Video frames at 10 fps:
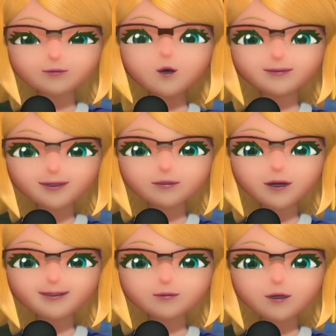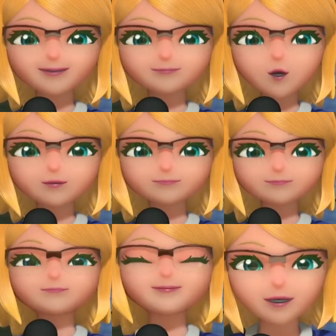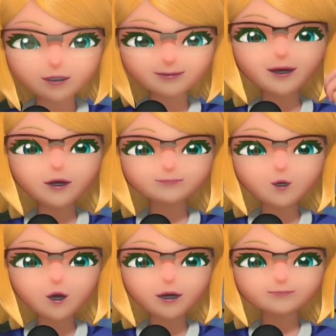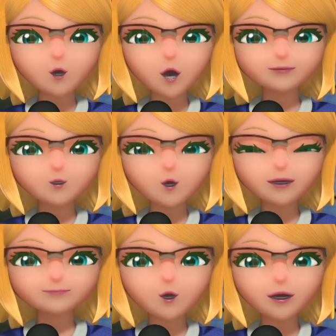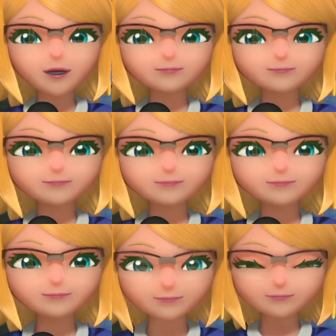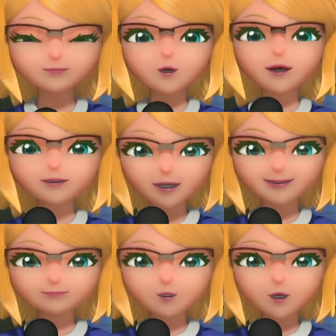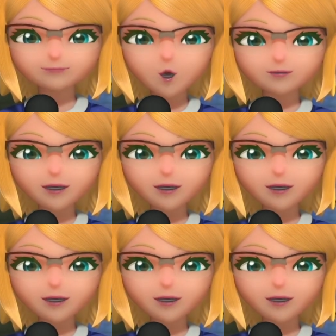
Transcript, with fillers: Here in the Moscow underground, a mysterious mural has appeared behind a wall. A team of experts is